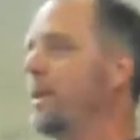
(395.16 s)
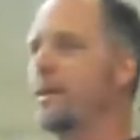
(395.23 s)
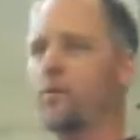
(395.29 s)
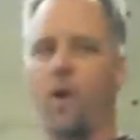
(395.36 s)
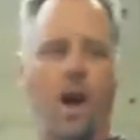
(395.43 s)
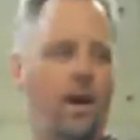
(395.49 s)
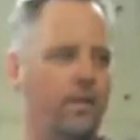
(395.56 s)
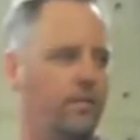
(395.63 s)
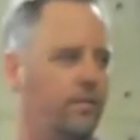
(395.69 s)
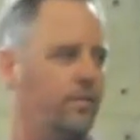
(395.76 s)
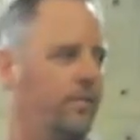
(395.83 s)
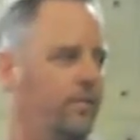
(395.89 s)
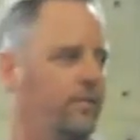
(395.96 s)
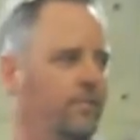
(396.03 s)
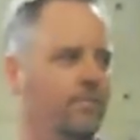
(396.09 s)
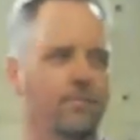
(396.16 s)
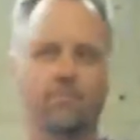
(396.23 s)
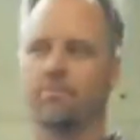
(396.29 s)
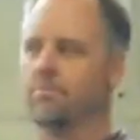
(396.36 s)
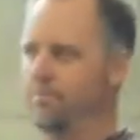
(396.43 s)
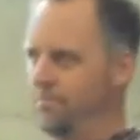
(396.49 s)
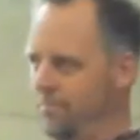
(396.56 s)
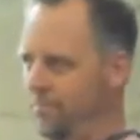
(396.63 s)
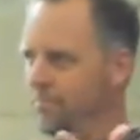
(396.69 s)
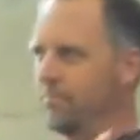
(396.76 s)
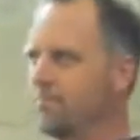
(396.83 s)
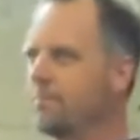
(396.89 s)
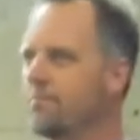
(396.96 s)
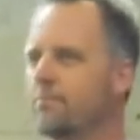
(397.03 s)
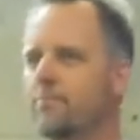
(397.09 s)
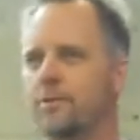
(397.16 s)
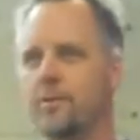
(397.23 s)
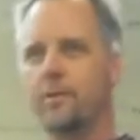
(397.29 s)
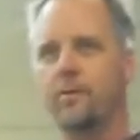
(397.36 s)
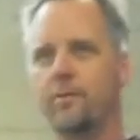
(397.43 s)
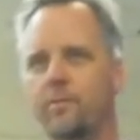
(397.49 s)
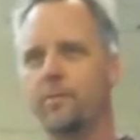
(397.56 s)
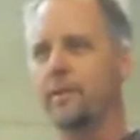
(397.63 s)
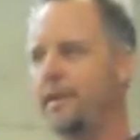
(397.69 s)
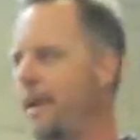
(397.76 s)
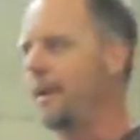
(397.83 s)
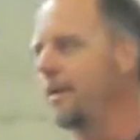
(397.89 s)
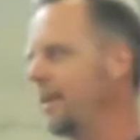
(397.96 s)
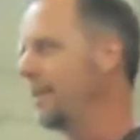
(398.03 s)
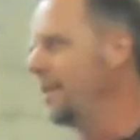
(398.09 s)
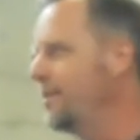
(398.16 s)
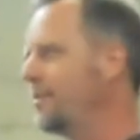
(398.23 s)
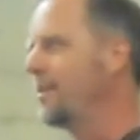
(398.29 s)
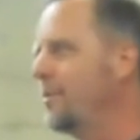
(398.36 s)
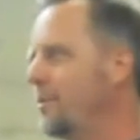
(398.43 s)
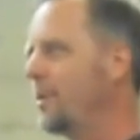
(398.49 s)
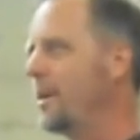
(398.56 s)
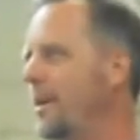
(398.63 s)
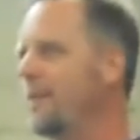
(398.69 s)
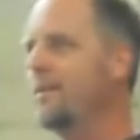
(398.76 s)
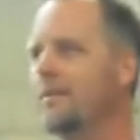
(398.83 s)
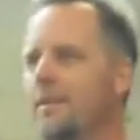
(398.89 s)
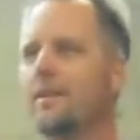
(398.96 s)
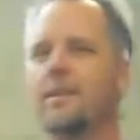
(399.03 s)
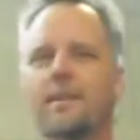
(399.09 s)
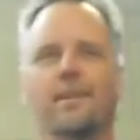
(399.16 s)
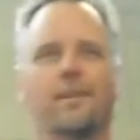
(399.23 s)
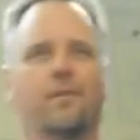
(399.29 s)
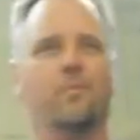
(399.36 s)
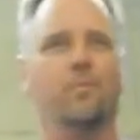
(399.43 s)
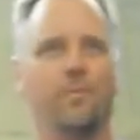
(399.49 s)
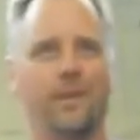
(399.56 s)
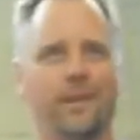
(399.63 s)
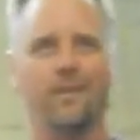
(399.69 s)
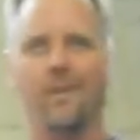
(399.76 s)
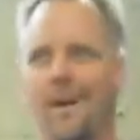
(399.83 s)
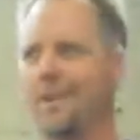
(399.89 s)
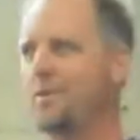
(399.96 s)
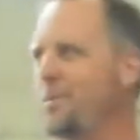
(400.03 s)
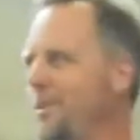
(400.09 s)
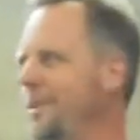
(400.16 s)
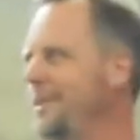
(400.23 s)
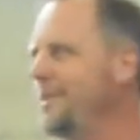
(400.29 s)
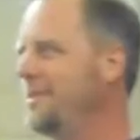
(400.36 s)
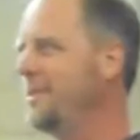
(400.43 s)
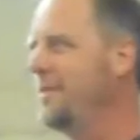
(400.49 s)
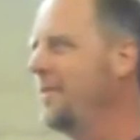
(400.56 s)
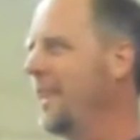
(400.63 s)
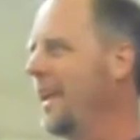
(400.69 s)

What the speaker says: big rocks. Put that on the list somewhere. Big rocks, please.